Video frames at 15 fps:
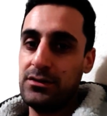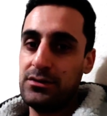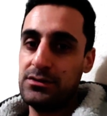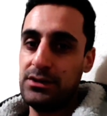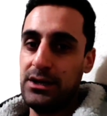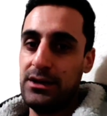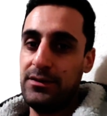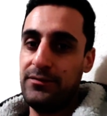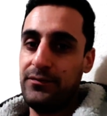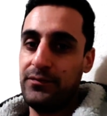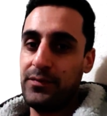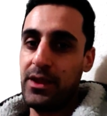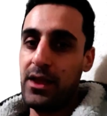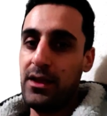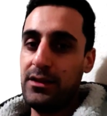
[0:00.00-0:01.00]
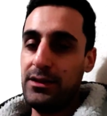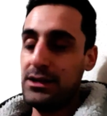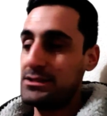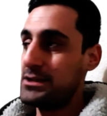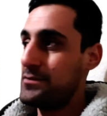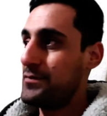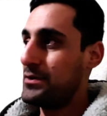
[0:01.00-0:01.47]
So yeah,
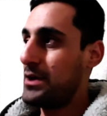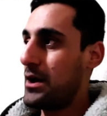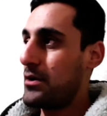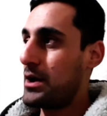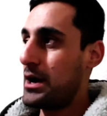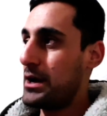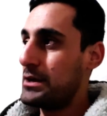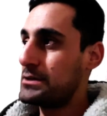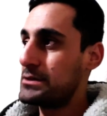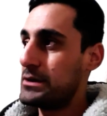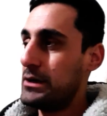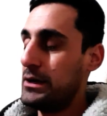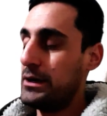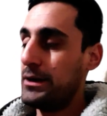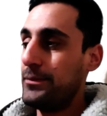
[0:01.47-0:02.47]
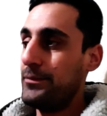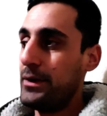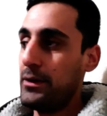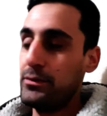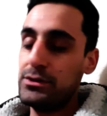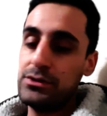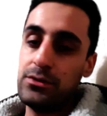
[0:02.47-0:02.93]
that's it for now guys. Um,
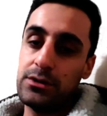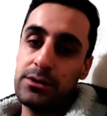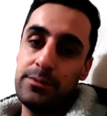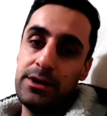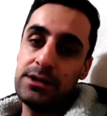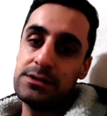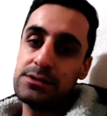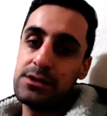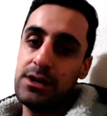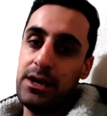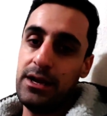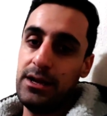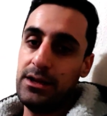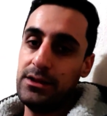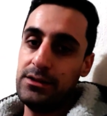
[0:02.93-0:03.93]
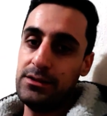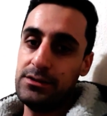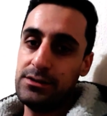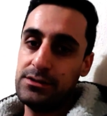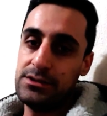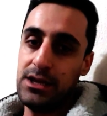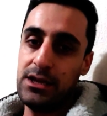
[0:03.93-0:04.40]
I wish you all the best and
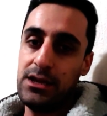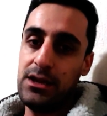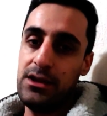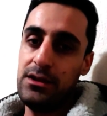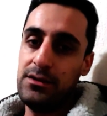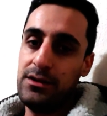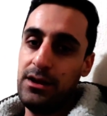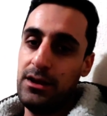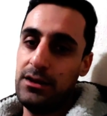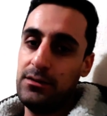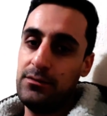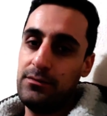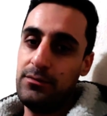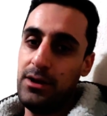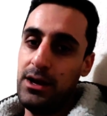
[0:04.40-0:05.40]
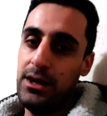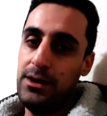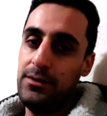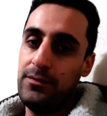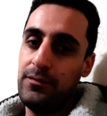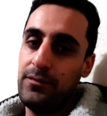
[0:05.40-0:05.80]
take care and bye.